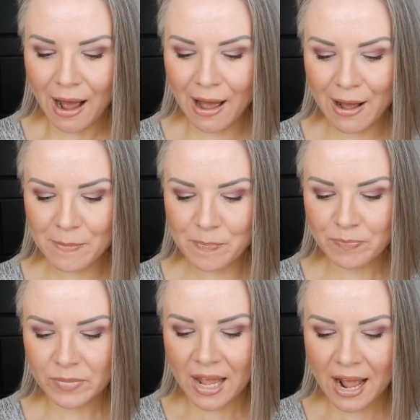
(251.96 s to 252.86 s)

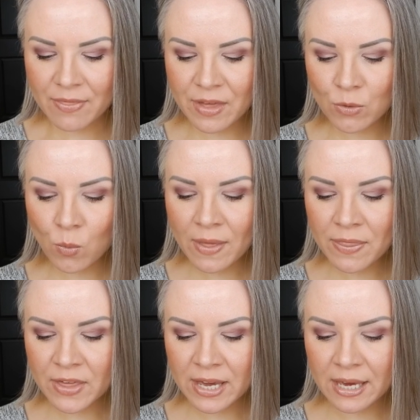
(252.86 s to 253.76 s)
um, and then the one
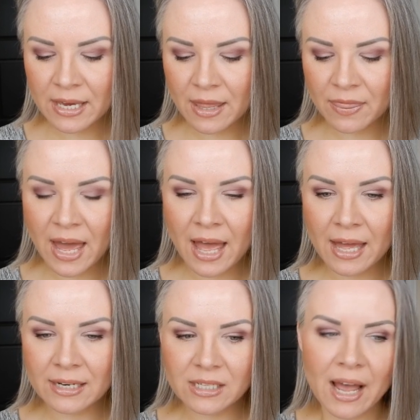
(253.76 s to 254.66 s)
thing
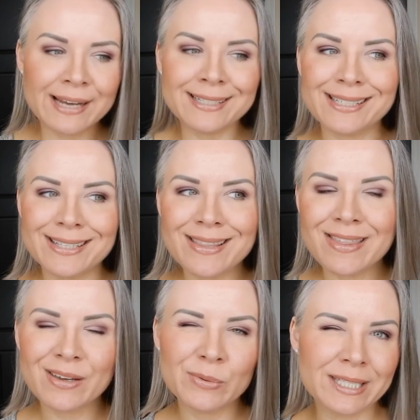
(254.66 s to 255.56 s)
that I didn't
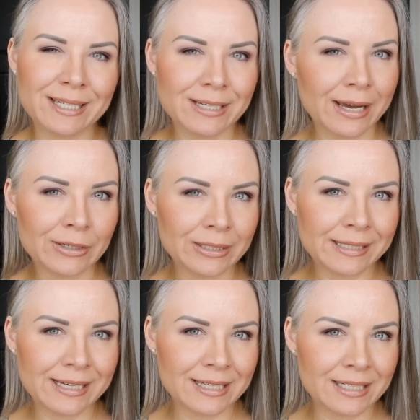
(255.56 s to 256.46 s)
think was entirely
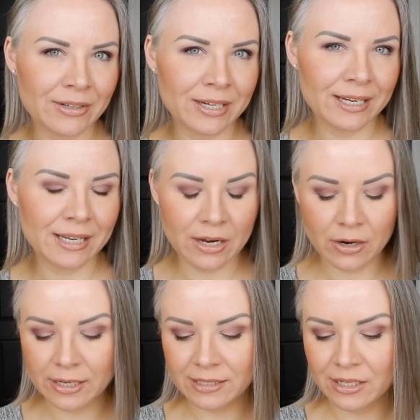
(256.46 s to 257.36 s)
necessary in
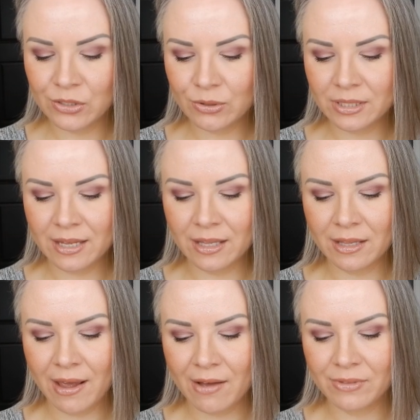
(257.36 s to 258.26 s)
here is they do say that
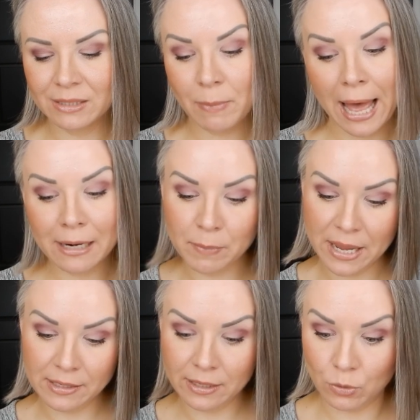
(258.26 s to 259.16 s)
they have this patent
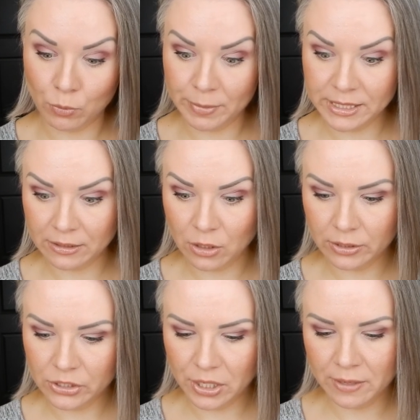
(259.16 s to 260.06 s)
pending aroma
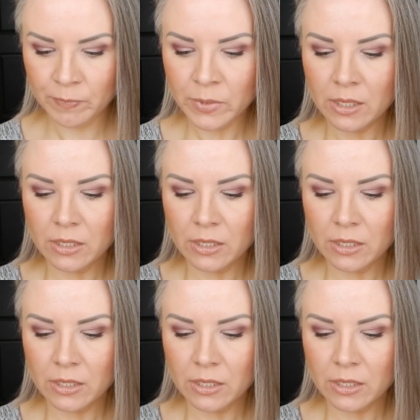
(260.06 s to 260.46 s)
technology.